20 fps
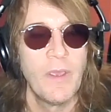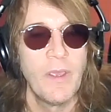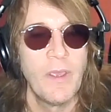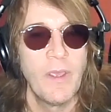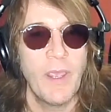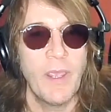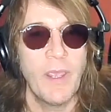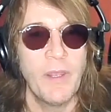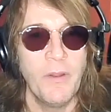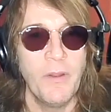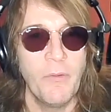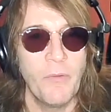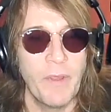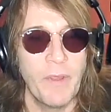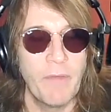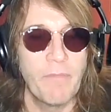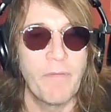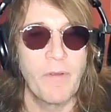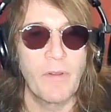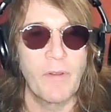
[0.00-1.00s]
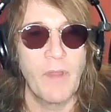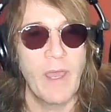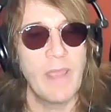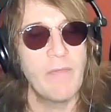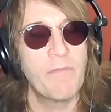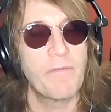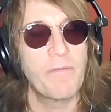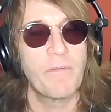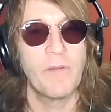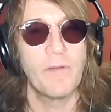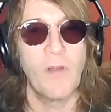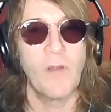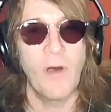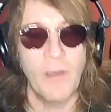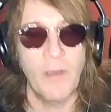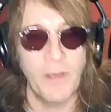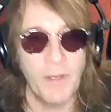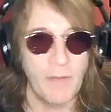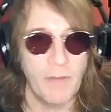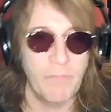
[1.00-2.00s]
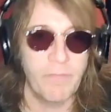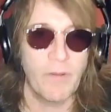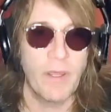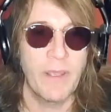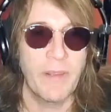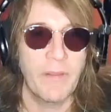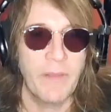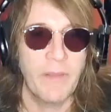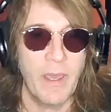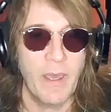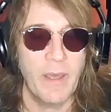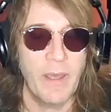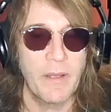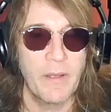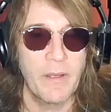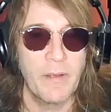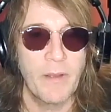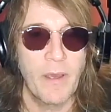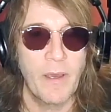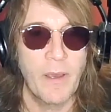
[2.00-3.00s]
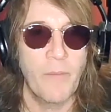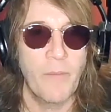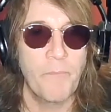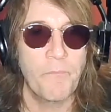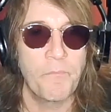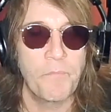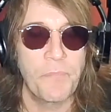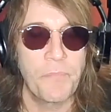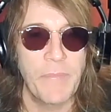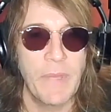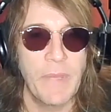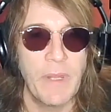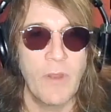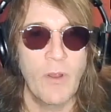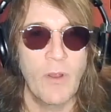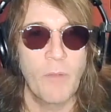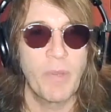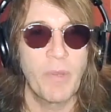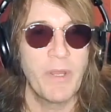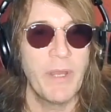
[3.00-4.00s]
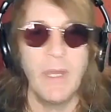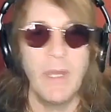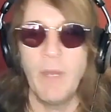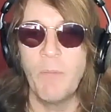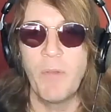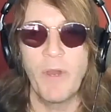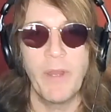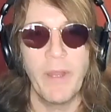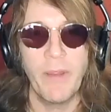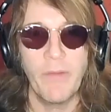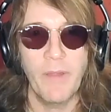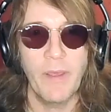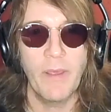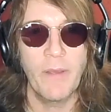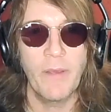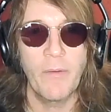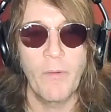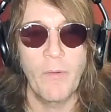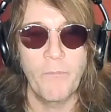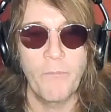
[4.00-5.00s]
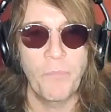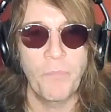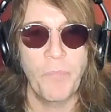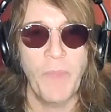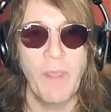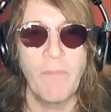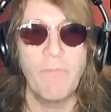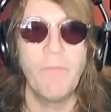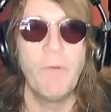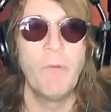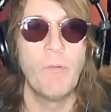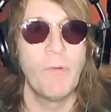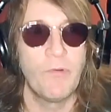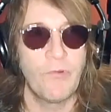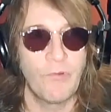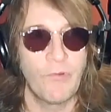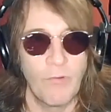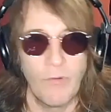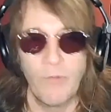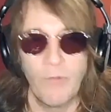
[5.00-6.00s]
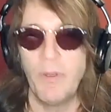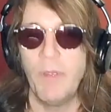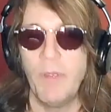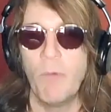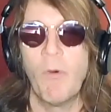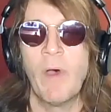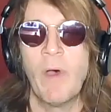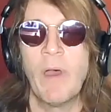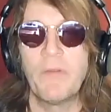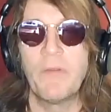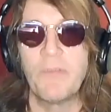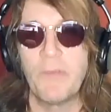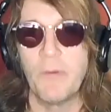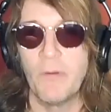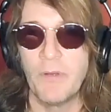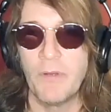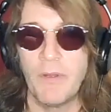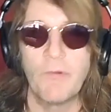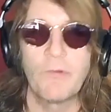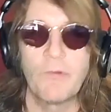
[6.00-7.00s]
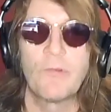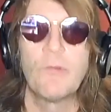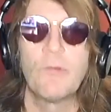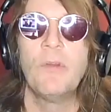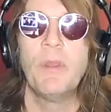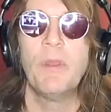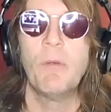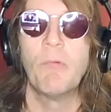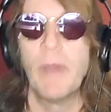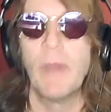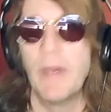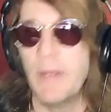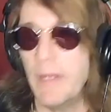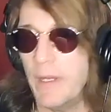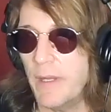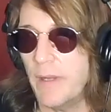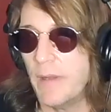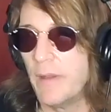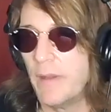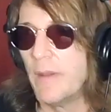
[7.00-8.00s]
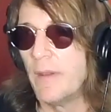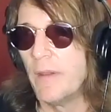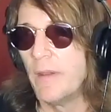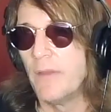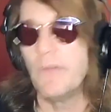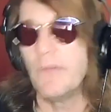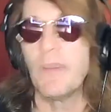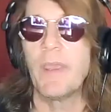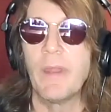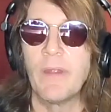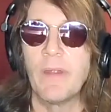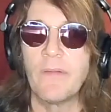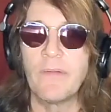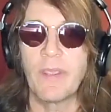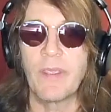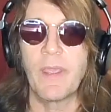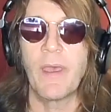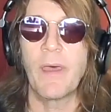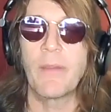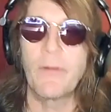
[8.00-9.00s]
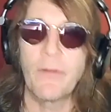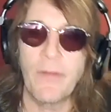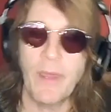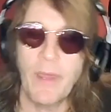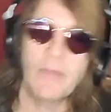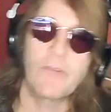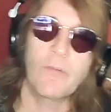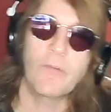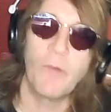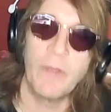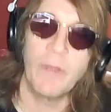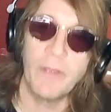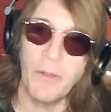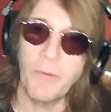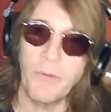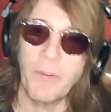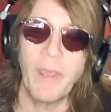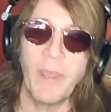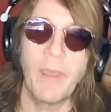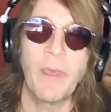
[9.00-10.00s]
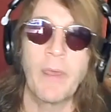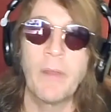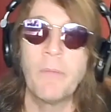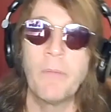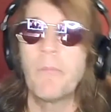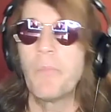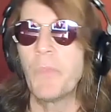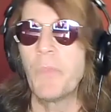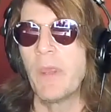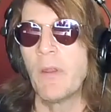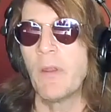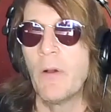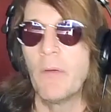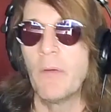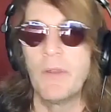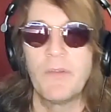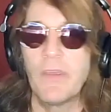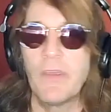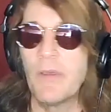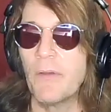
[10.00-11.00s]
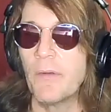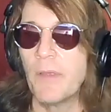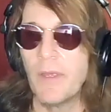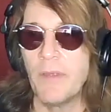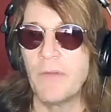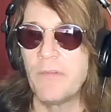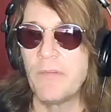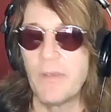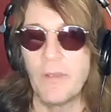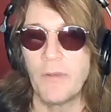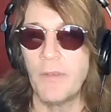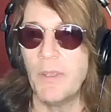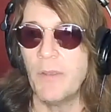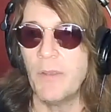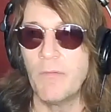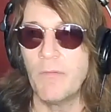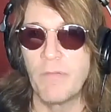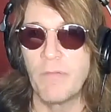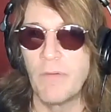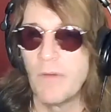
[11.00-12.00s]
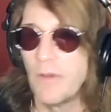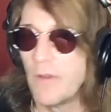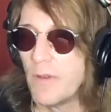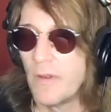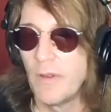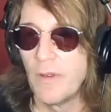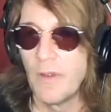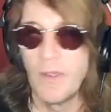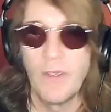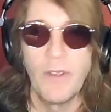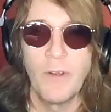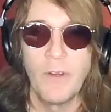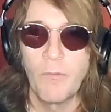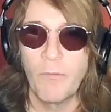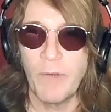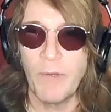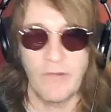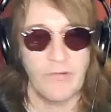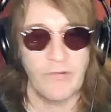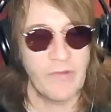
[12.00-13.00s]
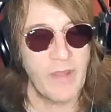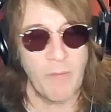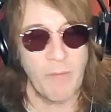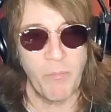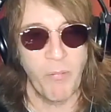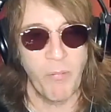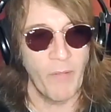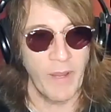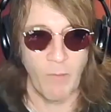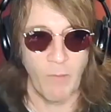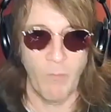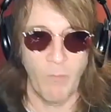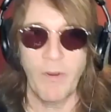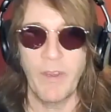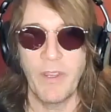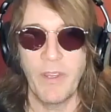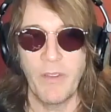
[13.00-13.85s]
And you live your life long enough like that, and but anybody that, if you truly want to and you're truly ready to get it together, that's when you can. Until you've reached that point where you